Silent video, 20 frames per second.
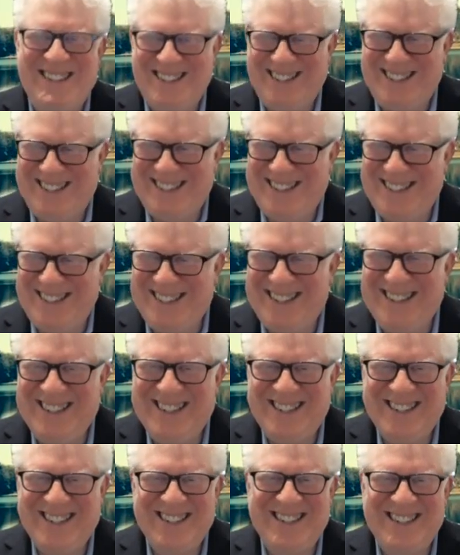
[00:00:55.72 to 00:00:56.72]

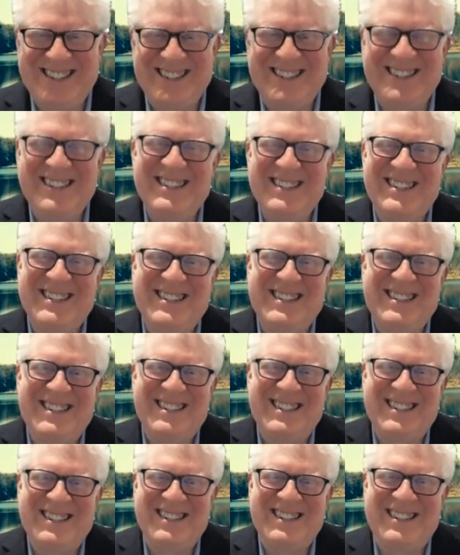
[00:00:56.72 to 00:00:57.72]

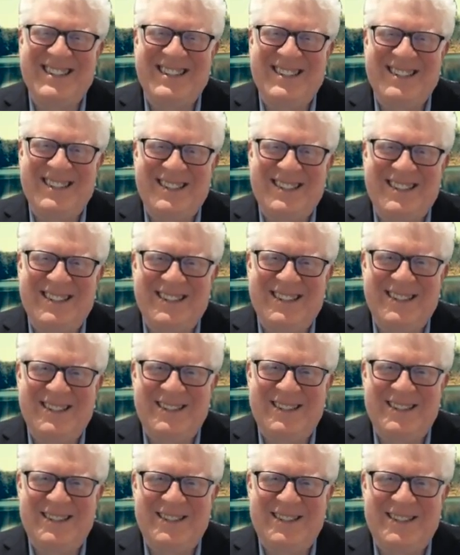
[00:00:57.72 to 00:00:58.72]

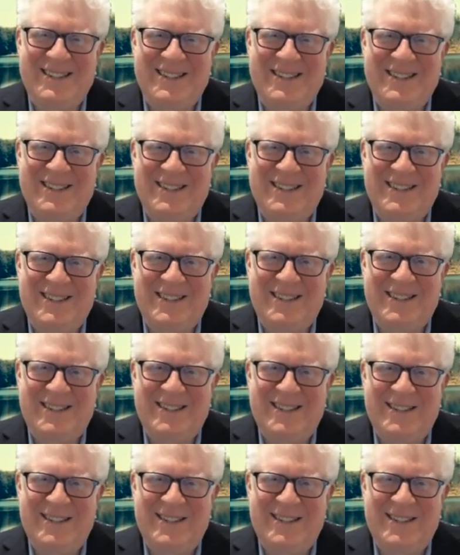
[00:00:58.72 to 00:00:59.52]
This person isn't speaking.